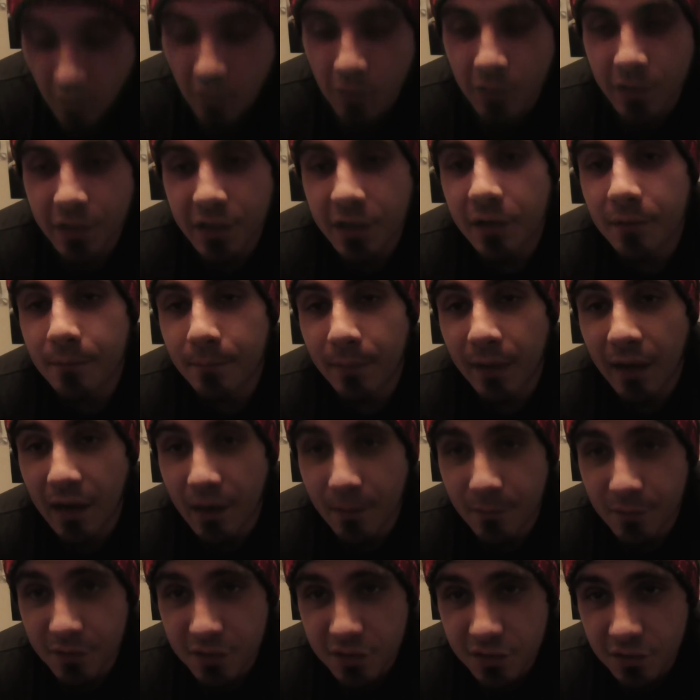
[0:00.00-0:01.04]
or you can buy
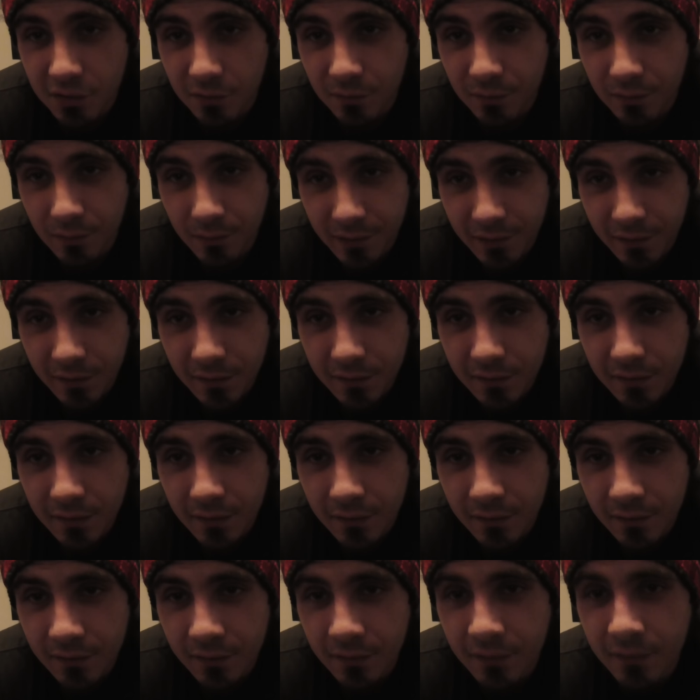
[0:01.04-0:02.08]
them as supplements.
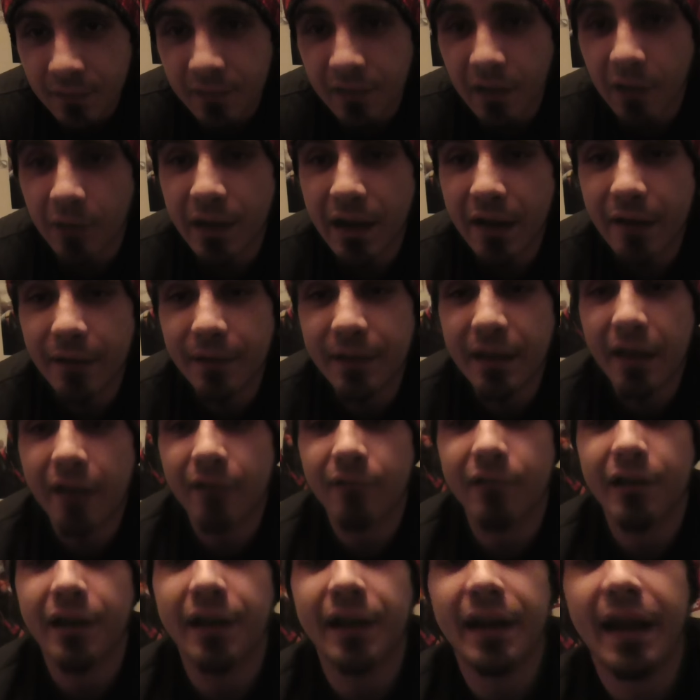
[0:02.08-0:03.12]
So they're they're
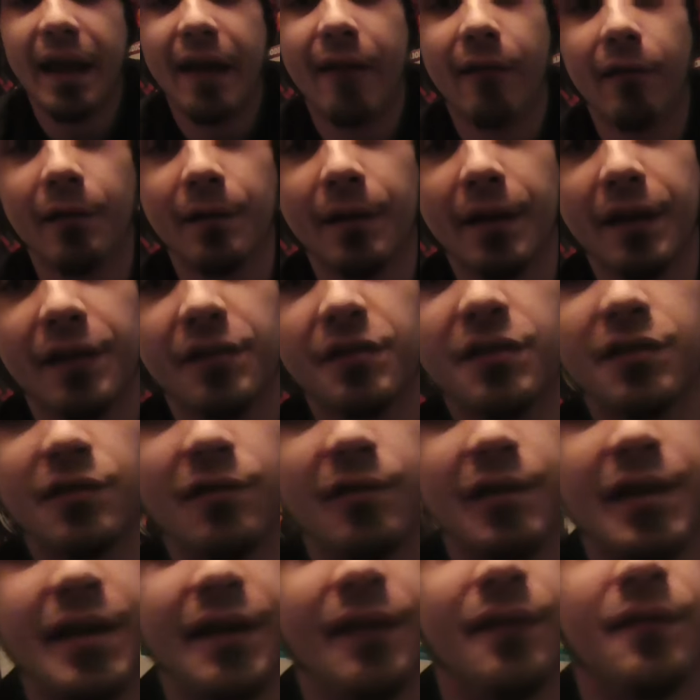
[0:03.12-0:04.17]
written there on the
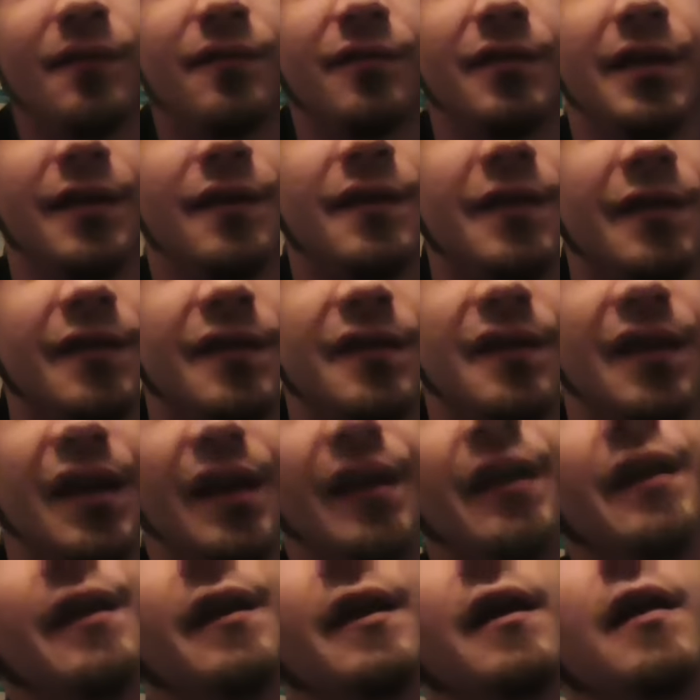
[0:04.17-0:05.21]
screen for you to
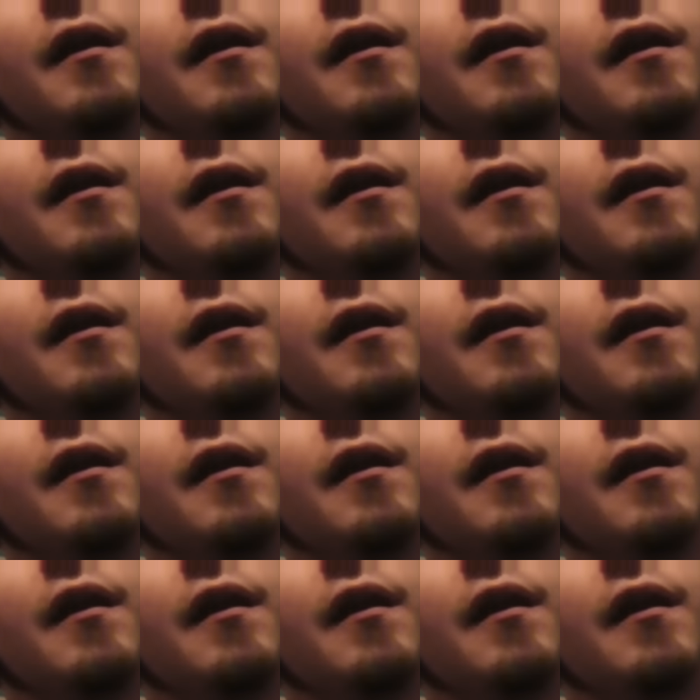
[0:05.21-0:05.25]
see.